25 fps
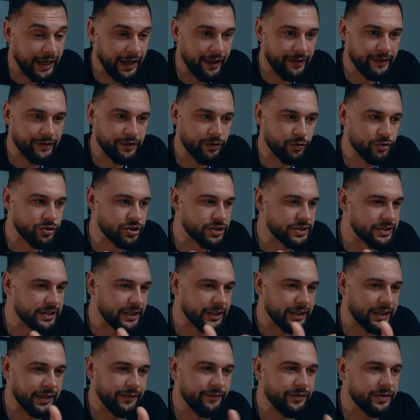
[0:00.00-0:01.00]
And you just
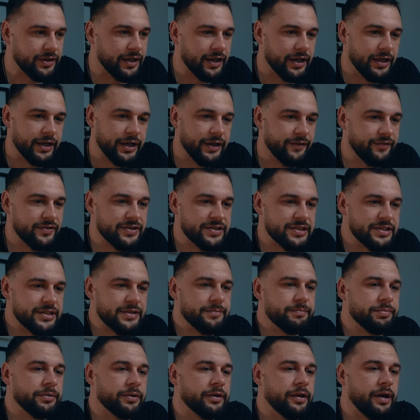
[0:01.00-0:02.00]
like even even
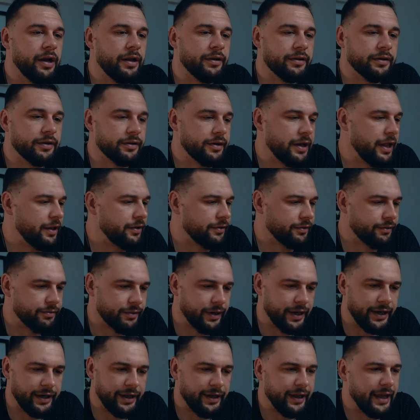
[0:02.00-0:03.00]
simple color
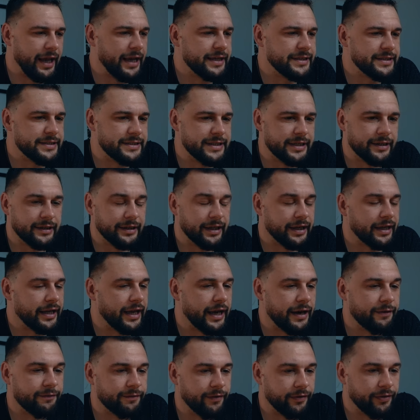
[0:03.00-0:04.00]
grading, editing, like
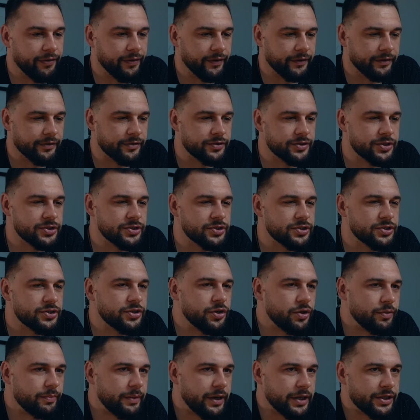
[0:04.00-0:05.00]
everything. There is
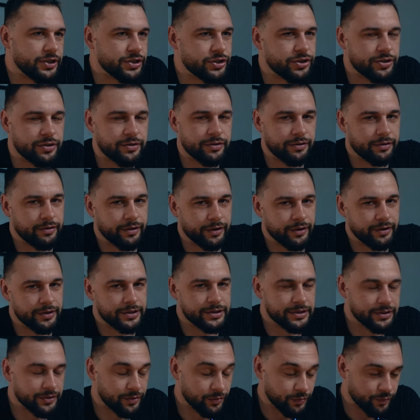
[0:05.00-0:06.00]
so much tutorials.
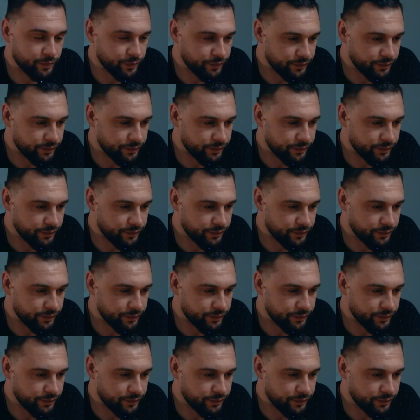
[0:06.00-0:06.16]
So